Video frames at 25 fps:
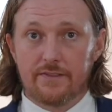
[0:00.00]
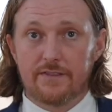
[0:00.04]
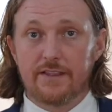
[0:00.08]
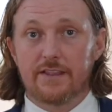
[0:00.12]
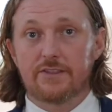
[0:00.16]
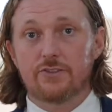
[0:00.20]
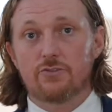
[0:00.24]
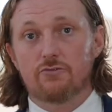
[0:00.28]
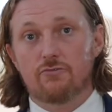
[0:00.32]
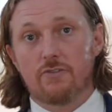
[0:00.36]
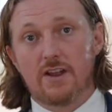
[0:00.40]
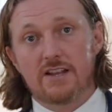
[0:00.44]

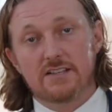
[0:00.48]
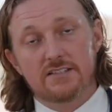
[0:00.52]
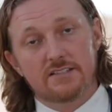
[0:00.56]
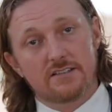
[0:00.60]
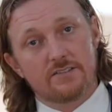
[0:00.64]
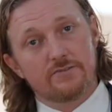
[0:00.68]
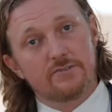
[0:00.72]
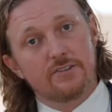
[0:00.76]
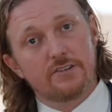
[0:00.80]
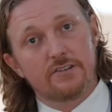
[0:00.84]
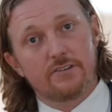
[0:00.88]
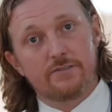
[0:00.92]
than the rest
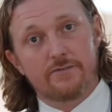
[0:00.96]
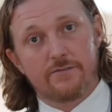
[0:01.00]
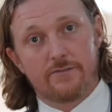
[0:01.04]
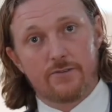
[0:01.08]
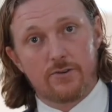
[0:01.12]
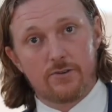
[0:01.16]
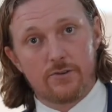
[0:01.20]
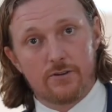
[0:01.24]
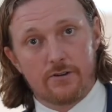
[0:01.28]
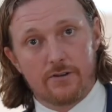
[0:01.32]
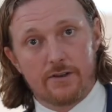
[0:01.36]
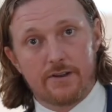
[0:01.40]
of the
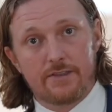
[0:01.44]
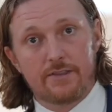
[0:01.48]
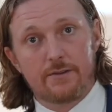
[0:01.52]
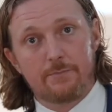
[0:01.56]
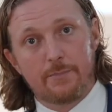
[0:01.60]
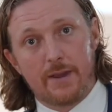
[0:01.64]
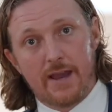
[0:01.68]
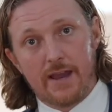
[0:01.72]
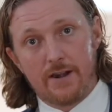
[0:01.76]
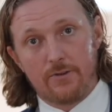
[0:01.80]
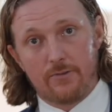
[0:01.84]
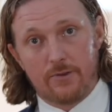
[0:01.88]
inverter and the
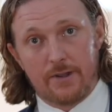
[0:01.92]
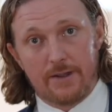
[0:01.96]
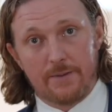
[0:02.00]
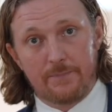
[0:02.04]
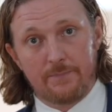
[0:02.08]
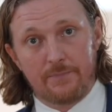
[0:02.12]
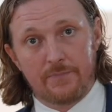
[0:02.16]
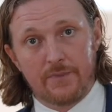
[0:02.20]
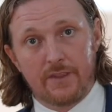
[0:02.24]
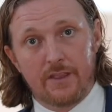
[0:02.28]
battery.